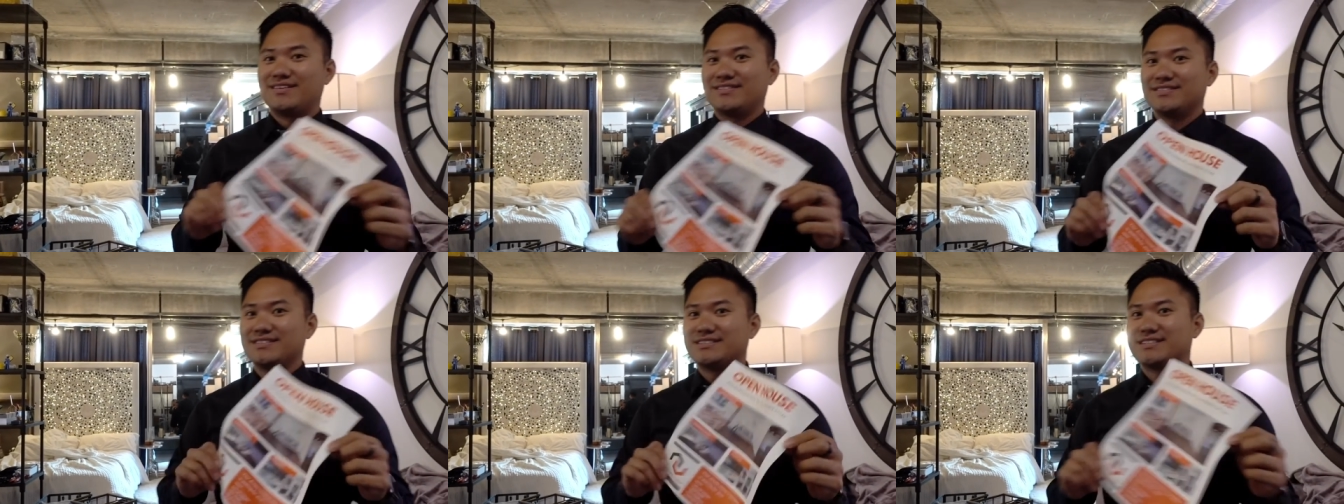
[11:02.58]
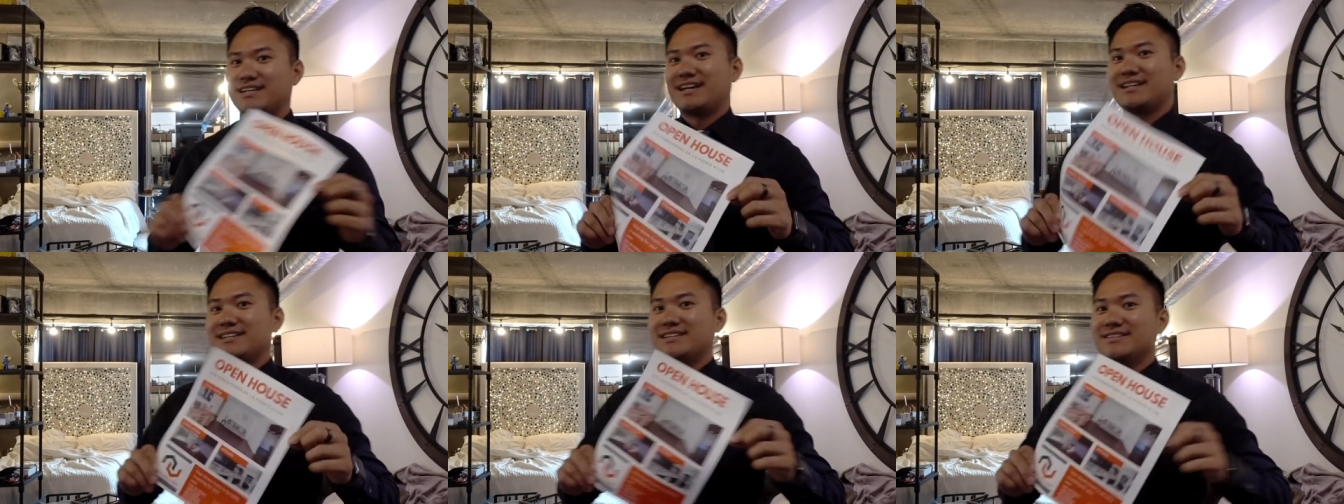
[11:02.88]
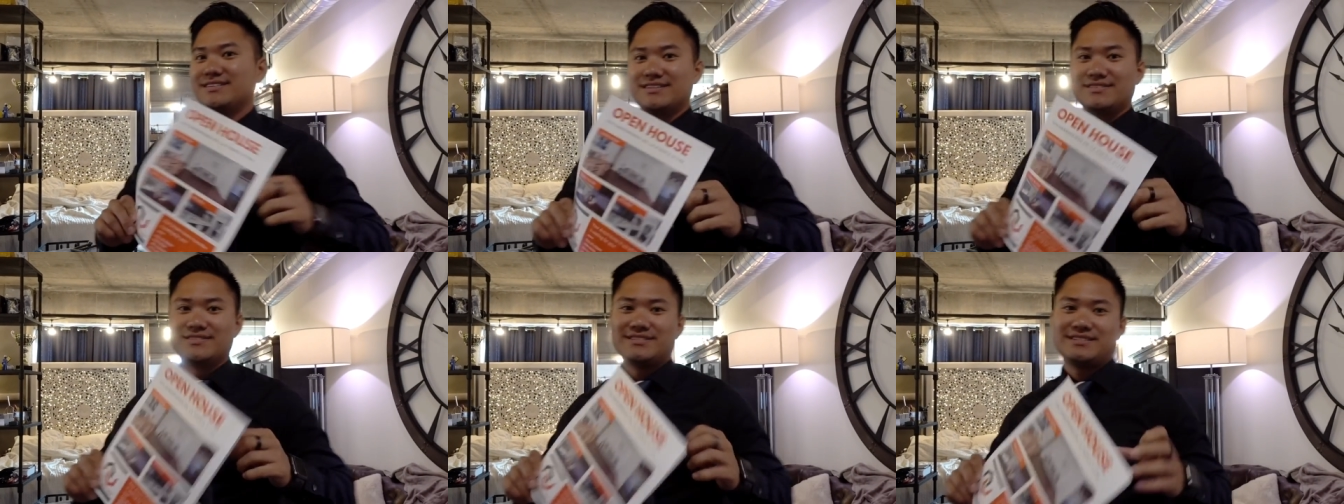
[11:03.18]
we try to
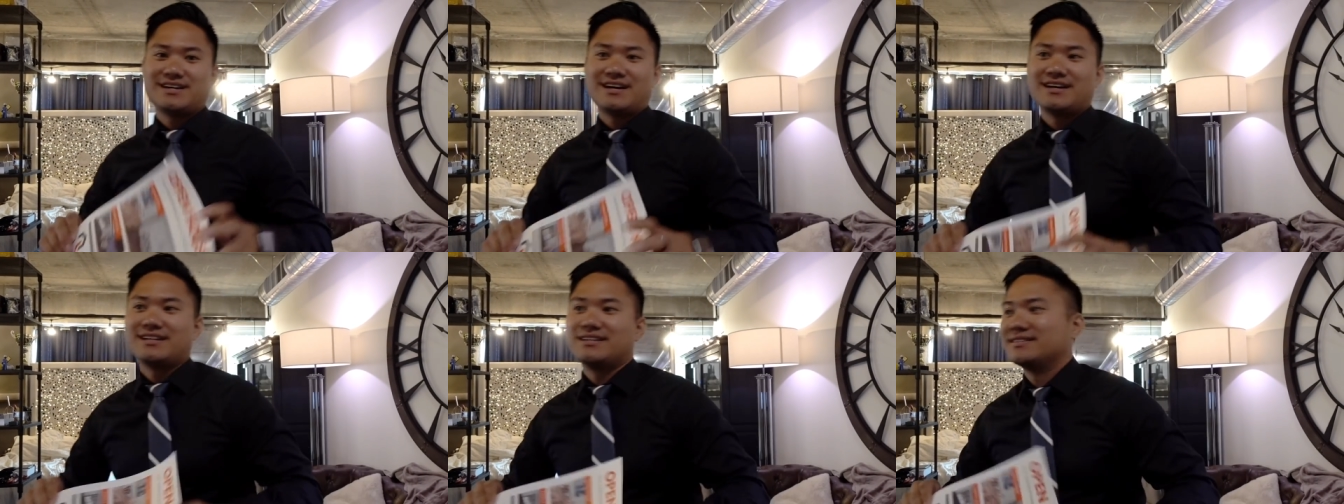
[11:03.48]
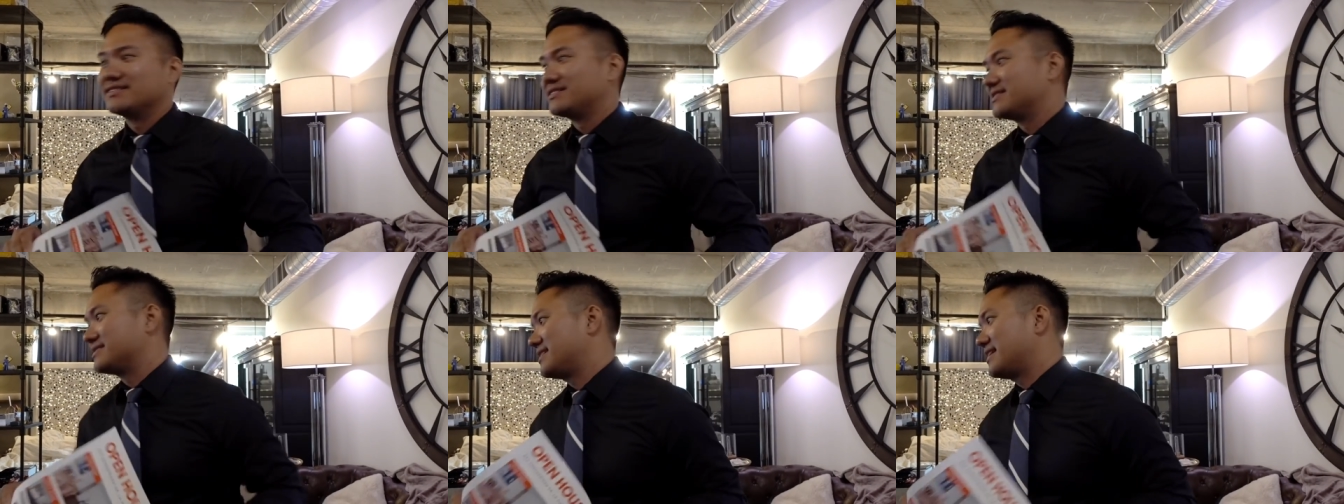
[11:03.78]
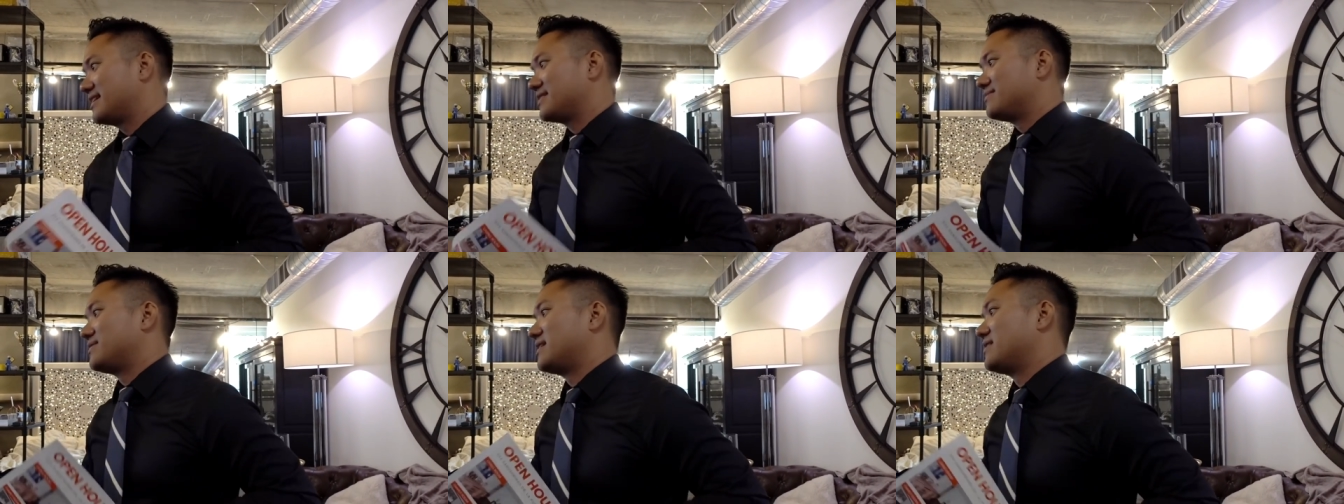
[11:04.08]
do it. We try to do it for
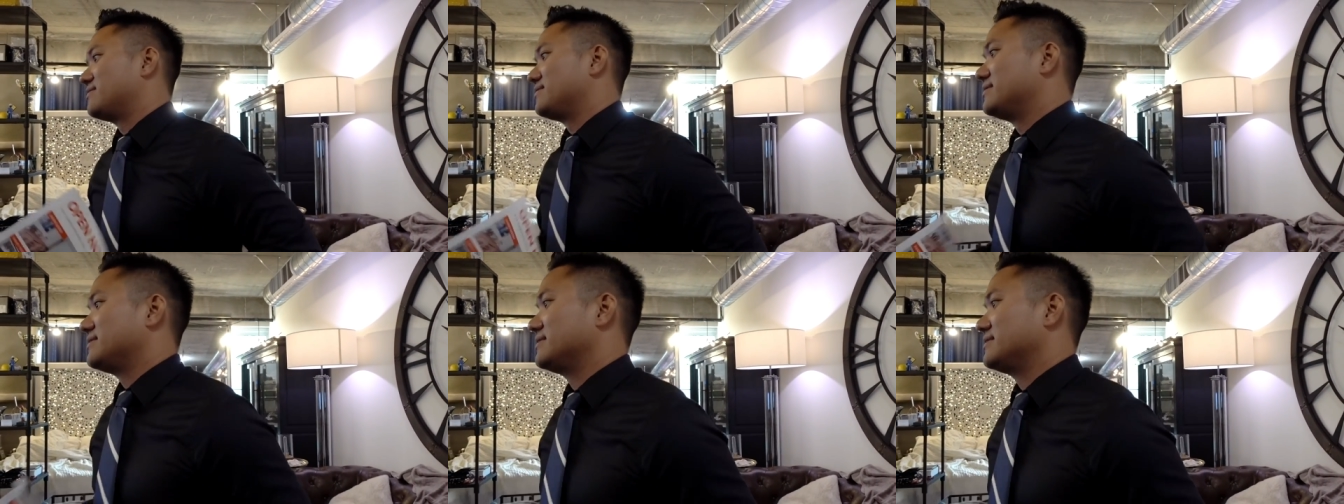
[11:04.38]
ninety-five.